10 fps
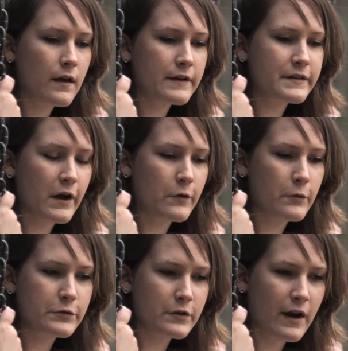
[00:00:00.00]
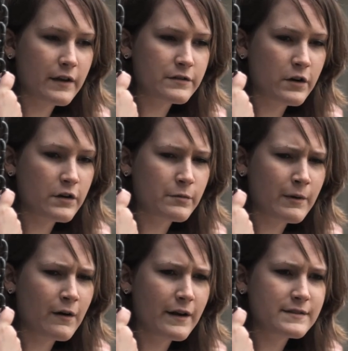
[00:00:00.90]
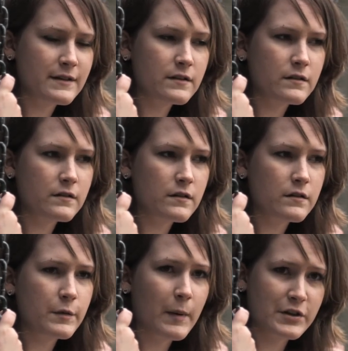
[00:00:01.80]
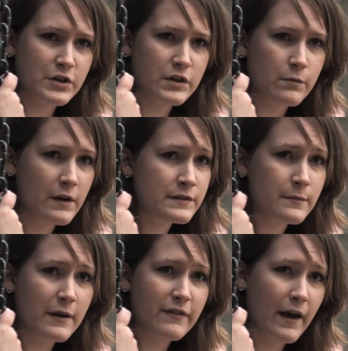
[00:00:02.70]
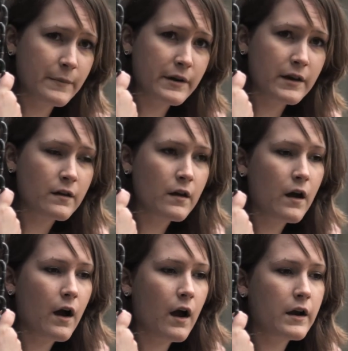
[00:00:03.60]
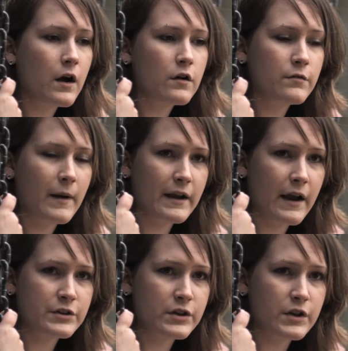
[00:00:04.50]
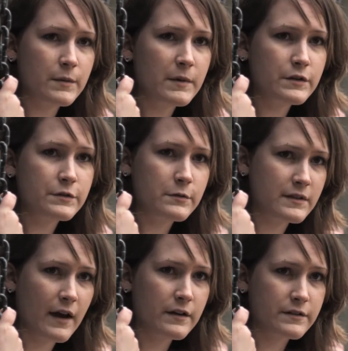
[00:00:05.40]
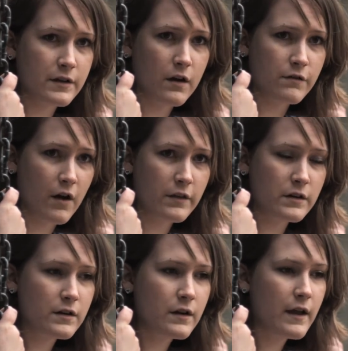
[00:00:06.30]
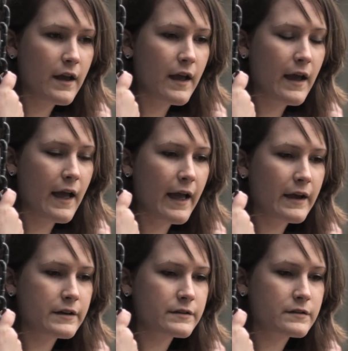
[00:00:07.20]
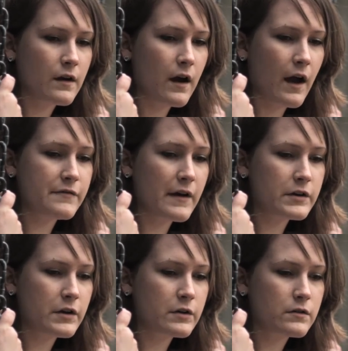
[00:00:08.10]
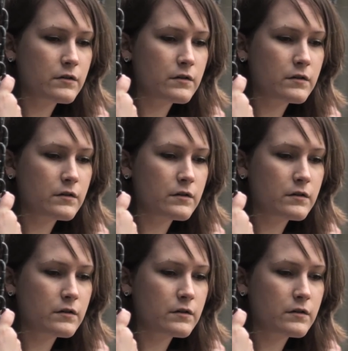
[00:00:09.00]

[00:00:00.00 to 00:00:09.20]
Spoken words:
as I got older, I started to realize that depression runs in my family. An uncle of mine actually committed suicide as a young father. And I found out